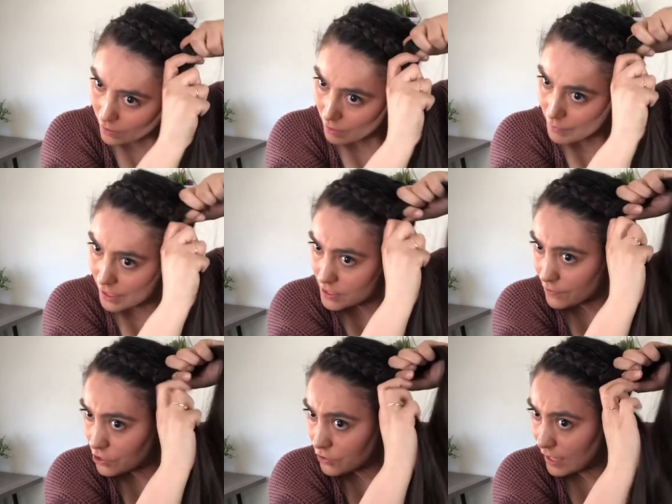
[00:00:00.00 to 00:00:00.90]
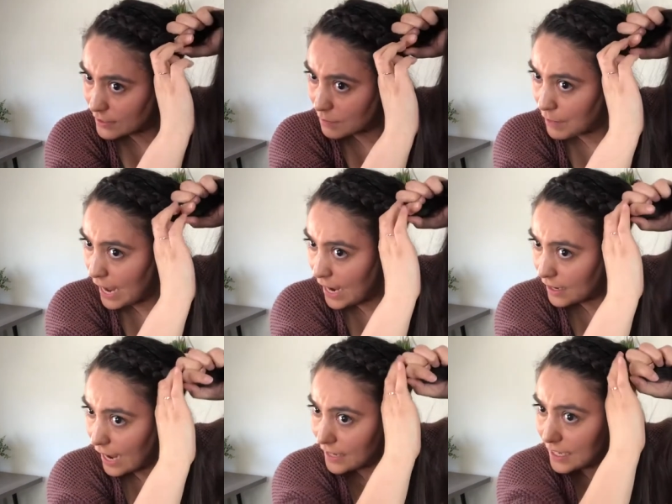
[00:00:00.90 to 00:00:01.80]
Because if you direct it back
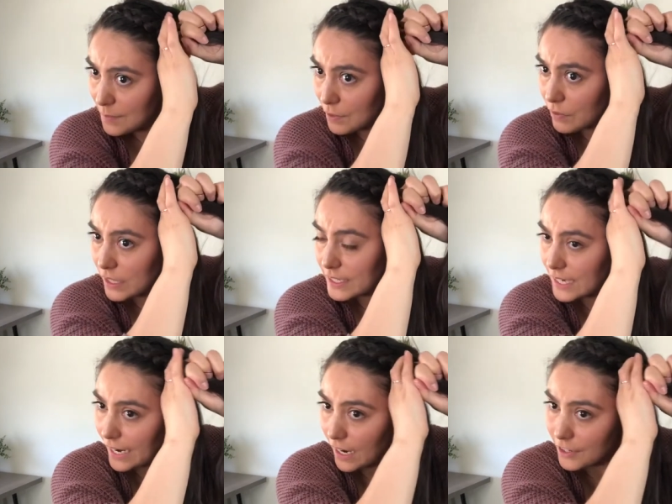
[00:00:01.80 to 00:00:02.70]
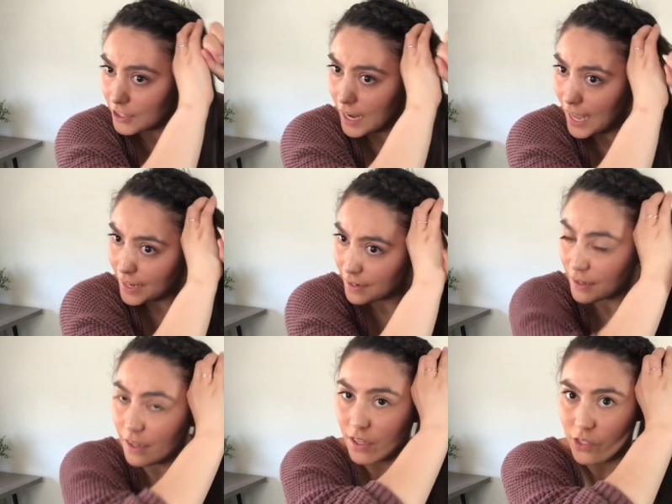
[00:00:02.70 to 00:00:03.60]
and keep it really tight on your head,
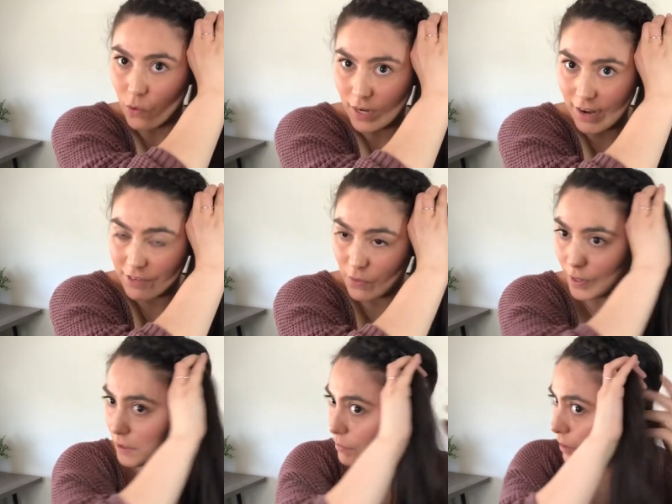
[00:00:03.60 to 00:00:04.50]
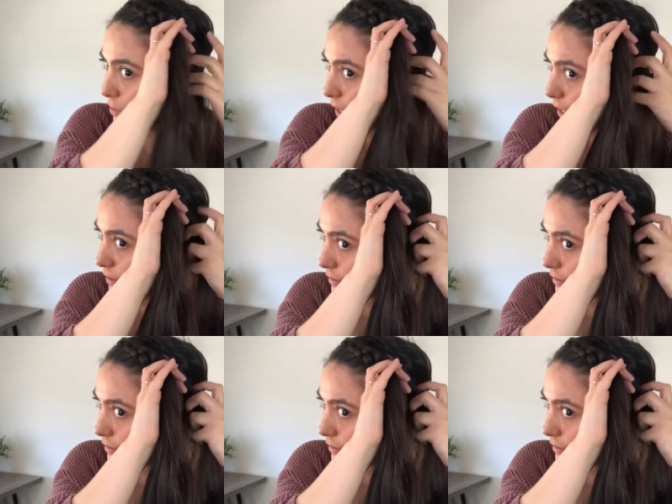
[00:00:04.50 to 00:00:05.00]
you won't have any weird bubbling.